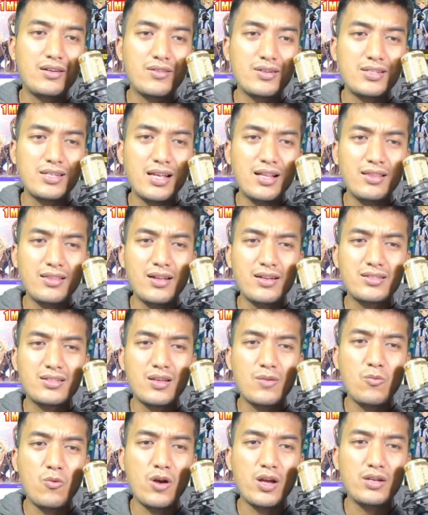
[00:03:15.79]
Griselle, not
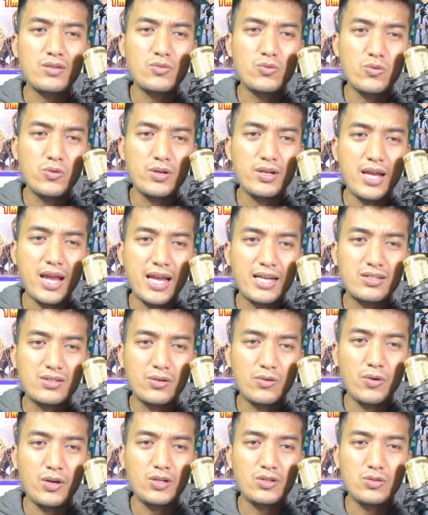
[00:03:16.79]
someone who is
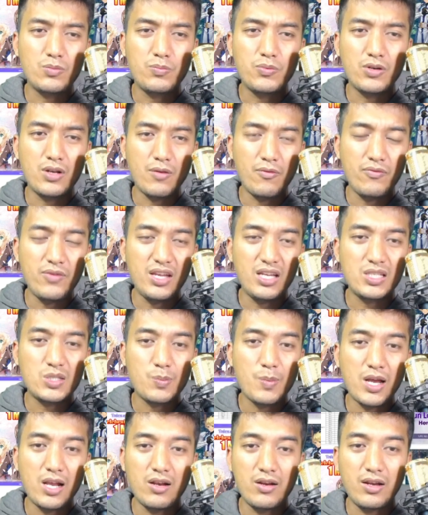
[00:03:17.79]
actually going to put a big
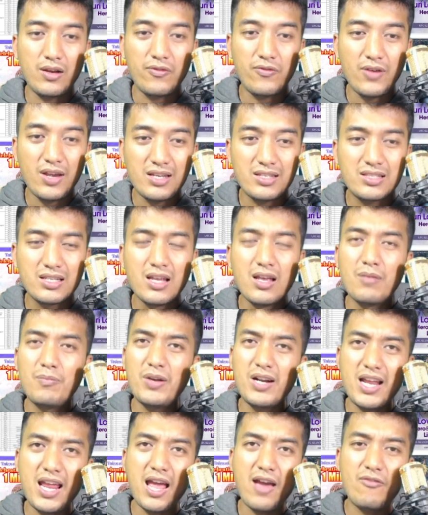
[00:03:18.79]
smile on your face.
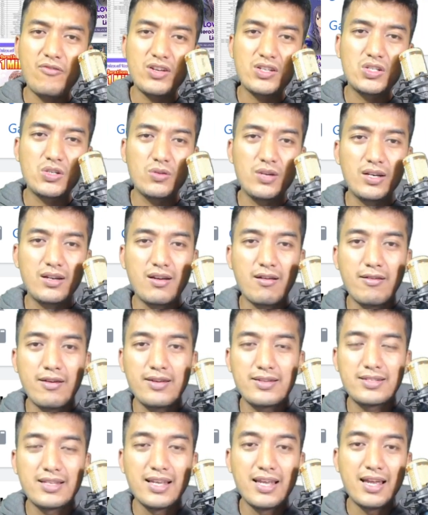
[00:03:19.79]
Pretty average unit,
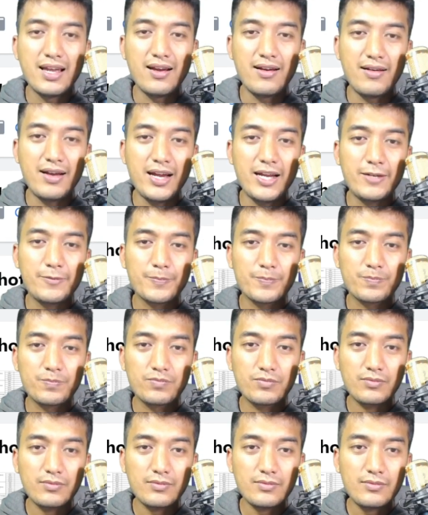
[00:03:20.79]
guys. Alright,
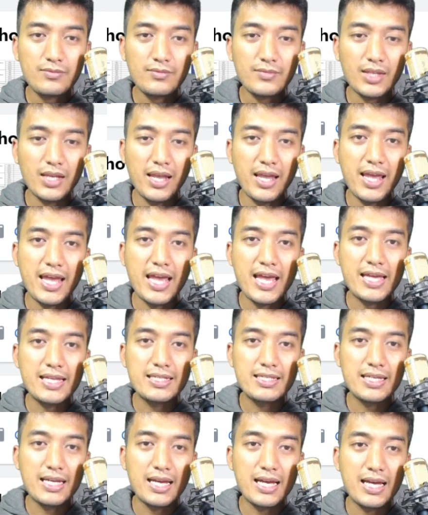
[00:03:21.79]

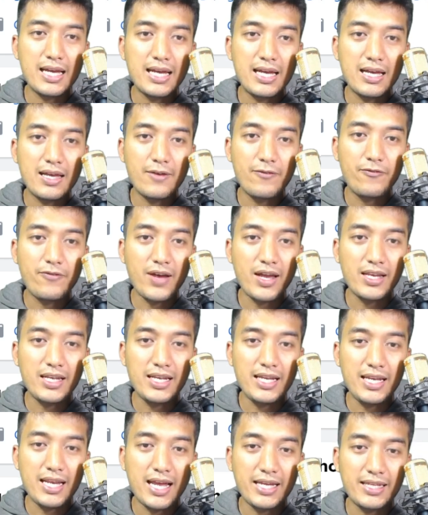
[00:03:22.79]
and uh,
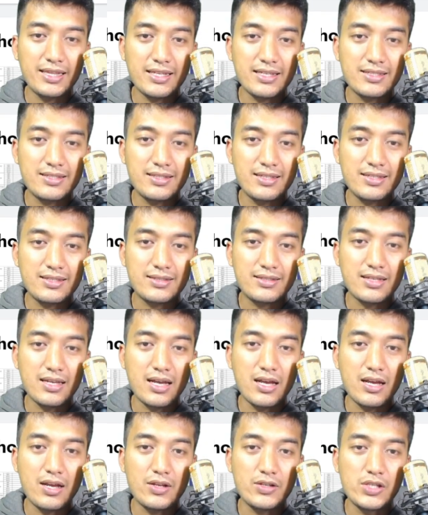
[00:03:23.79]
finally, like this this
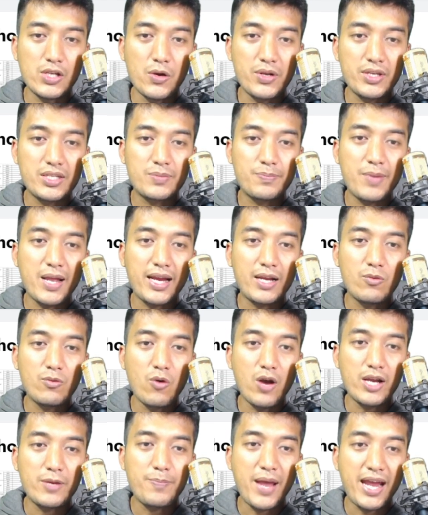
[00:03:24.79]
uh, notice black and
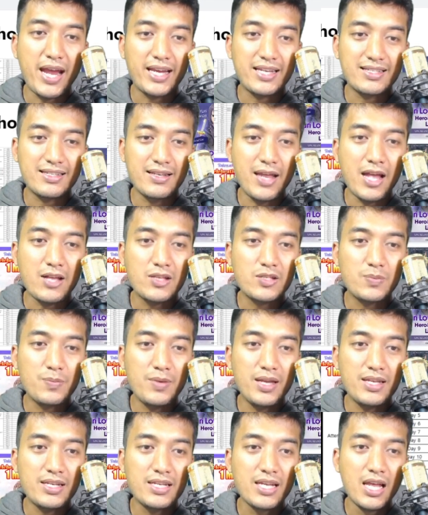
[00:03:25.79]
white package
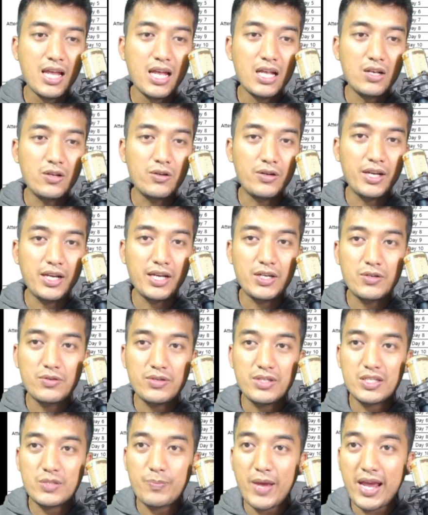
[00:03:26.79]
announcement. Looking into
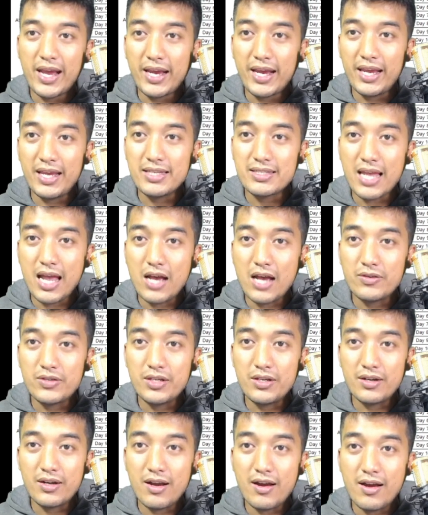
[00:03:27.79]
this package out
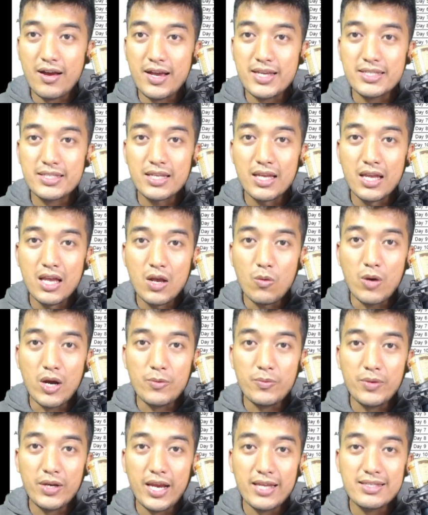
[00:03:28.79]
here, guys,
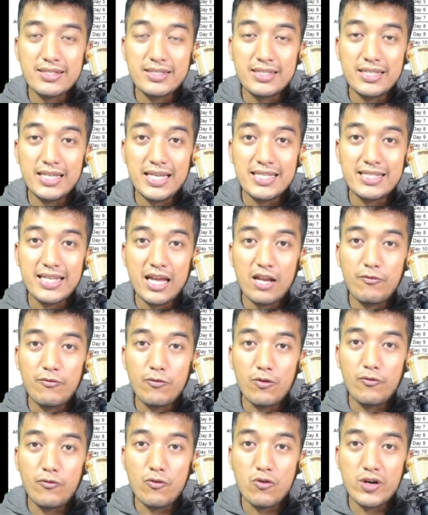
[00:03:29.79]
what we can see is that
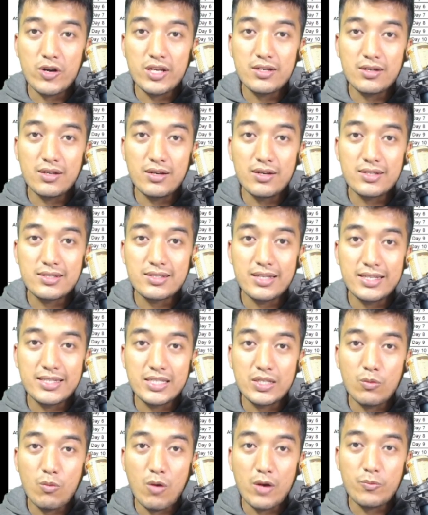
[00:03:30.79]
for forty dollars,
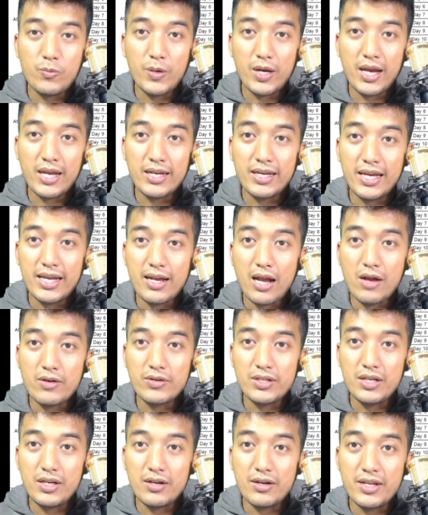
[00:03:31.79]
let's see what we can get
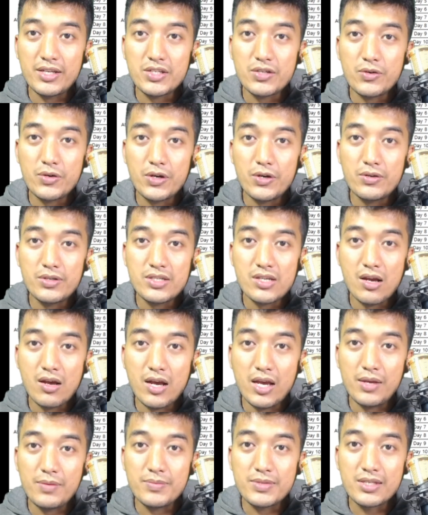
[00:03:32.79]
out here. Nation recruit
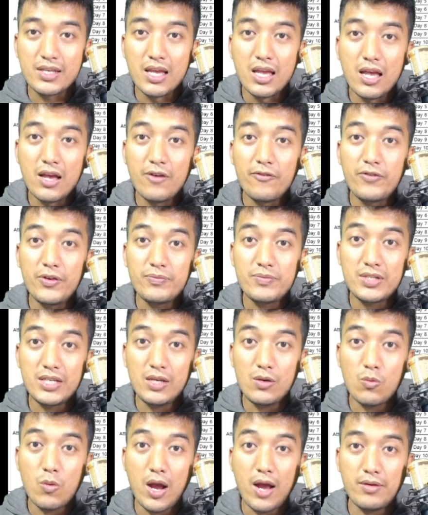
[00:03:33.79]
times
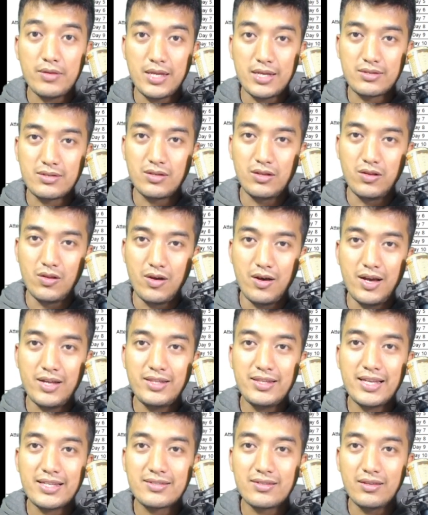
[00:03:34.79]
fifty. Wow, that's a
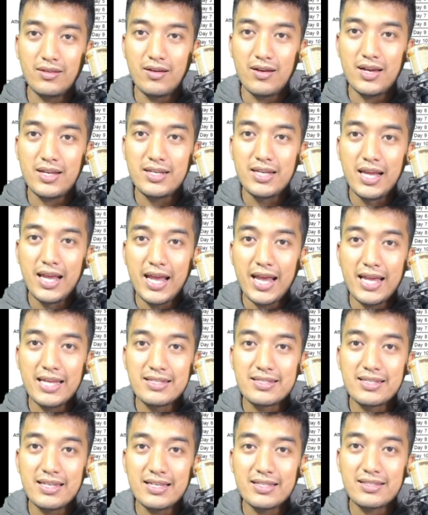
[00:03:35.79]
lot, that's a lot.
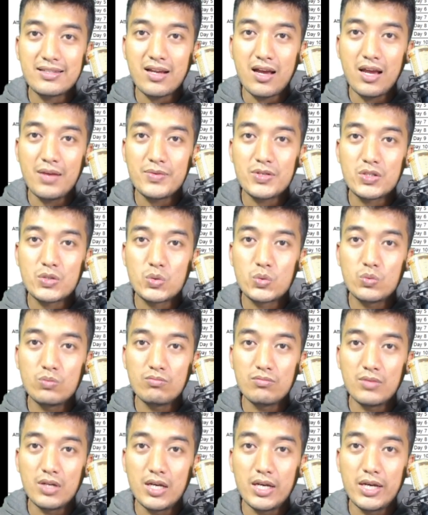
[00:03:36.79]
And S E S times
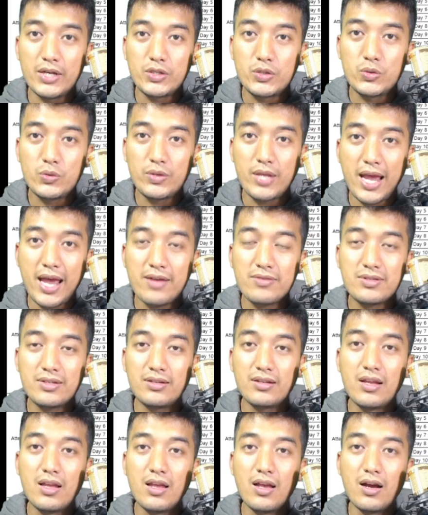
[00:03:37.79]
uh, two
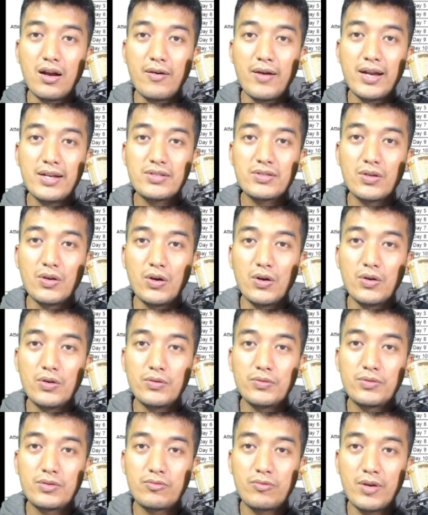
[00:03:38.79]
thousand. All right,
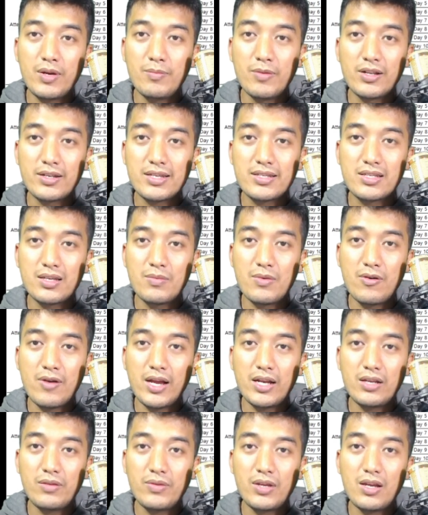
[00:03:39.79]
so three multi summon
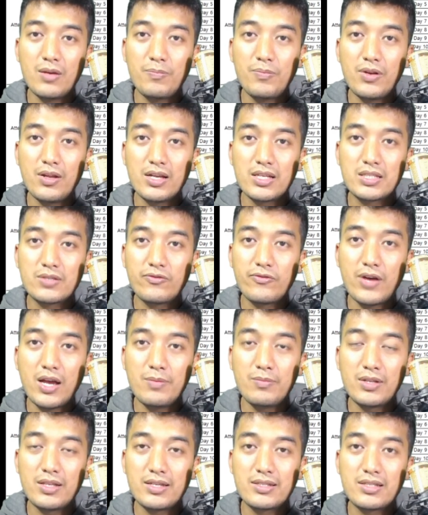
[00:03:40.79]
right over here plus
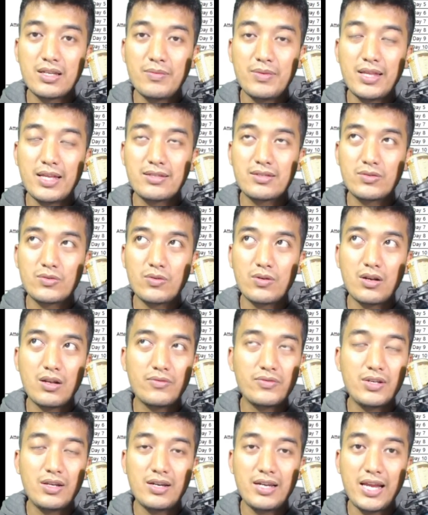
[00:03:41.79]
five multi summon. That's a total
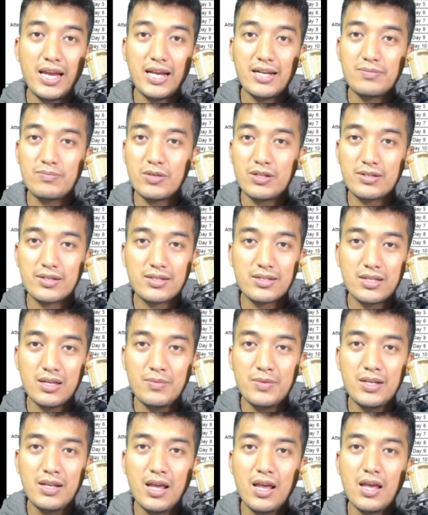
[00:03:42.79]
of nearly eight multi
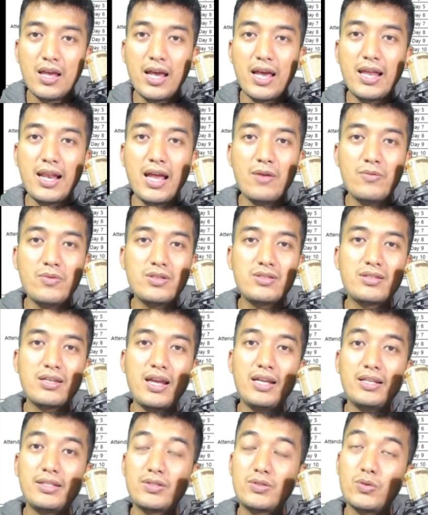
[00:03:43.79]
summon, and I would
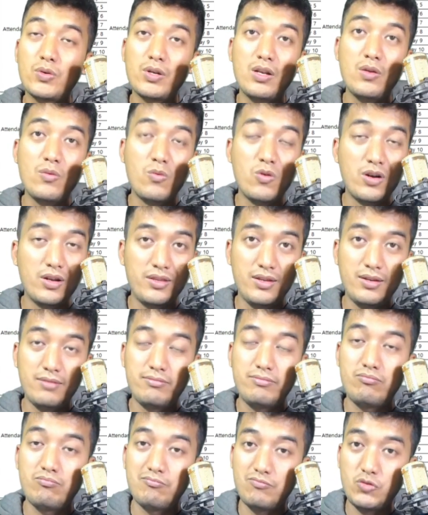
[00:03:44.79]
say it's totally worth it.
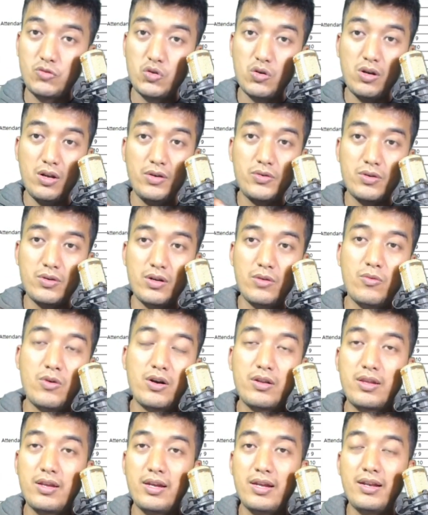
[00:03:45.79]
Totally, totally
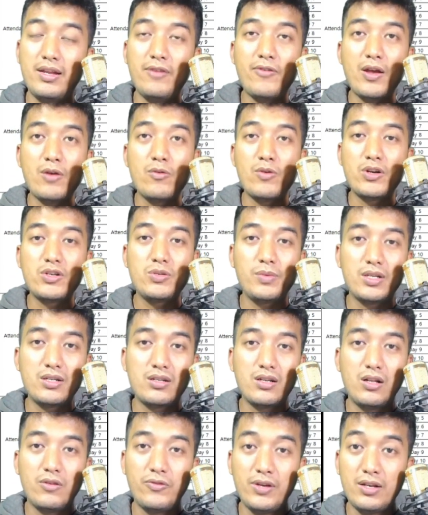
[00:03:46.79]
worth it. If I were to be a
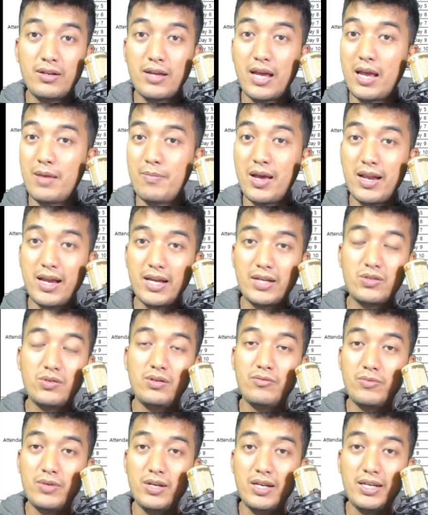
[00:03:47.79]
dolphin, I might
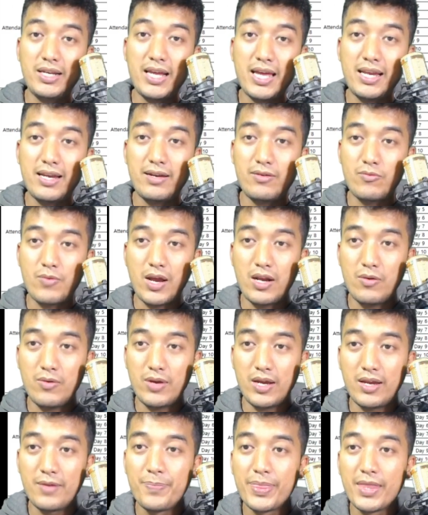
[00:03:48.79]
actually really get it right
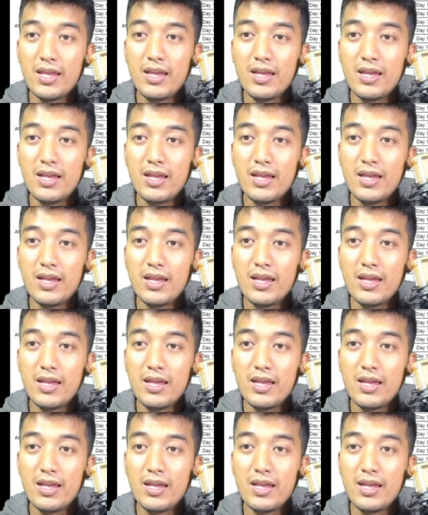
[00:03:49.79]
away.